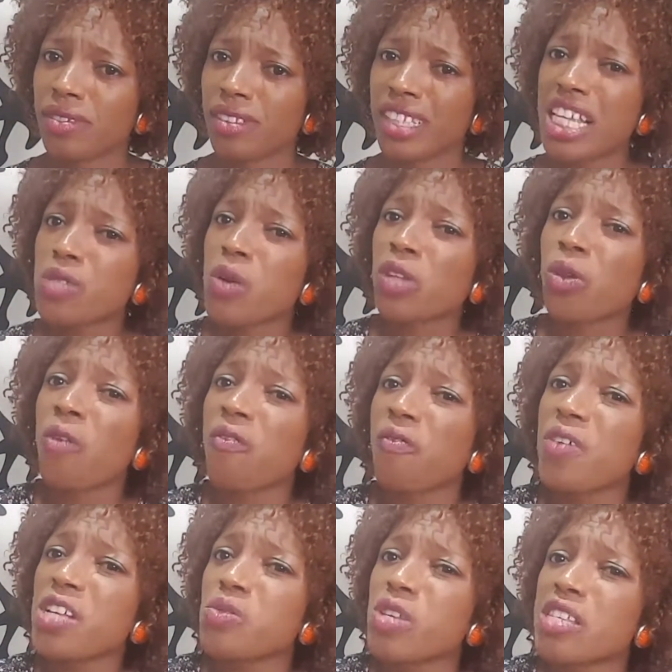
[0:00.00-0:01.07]
This one don't
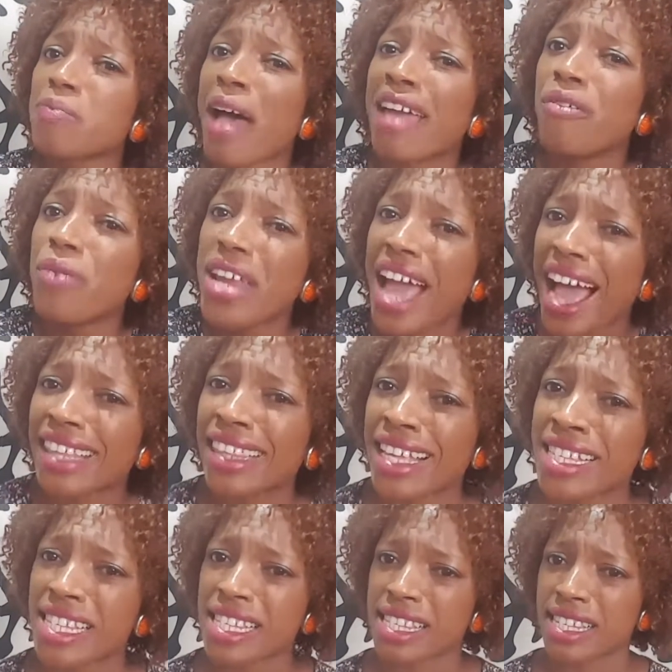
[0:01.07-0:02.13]
fit with my real
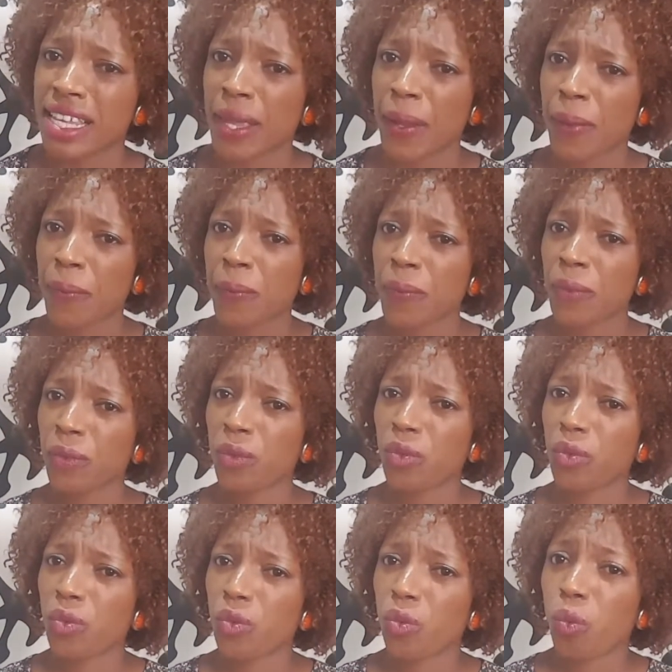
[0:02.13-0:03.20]
identity.
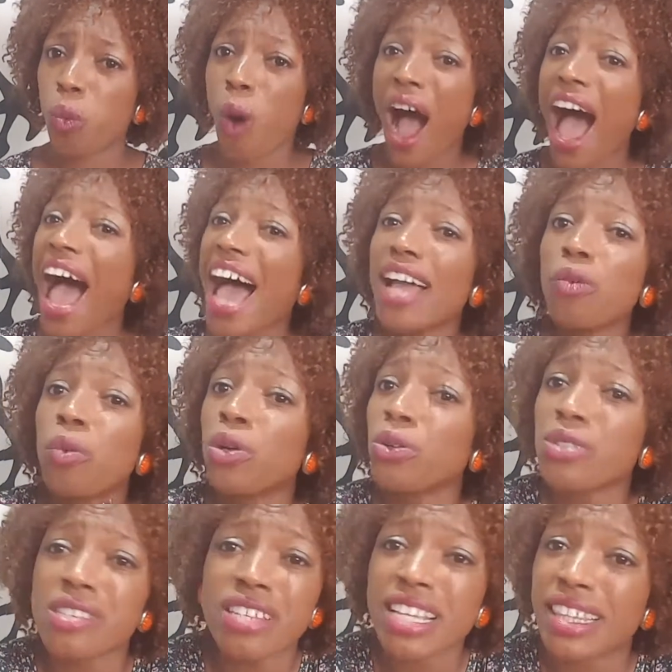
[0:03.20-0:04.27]
Why I want
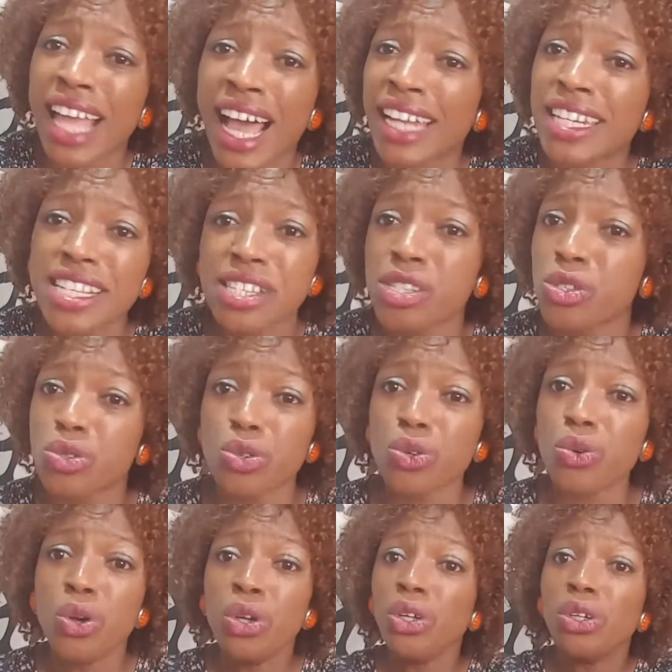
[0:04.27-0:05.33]
to sit there and listen to
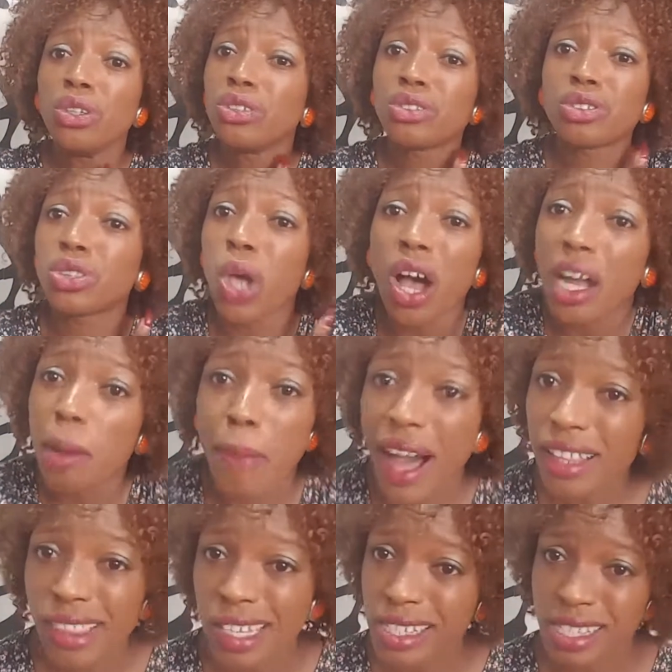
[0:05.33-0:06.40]
you talk
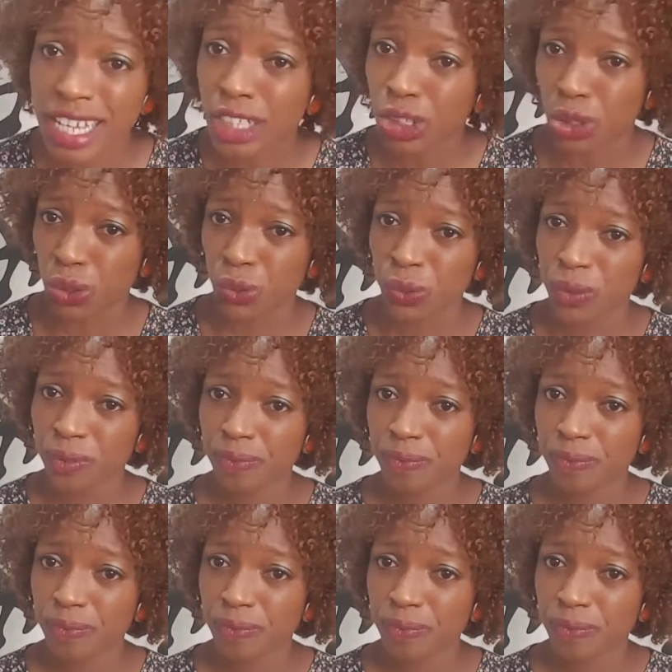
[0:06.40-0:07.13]
about this issue?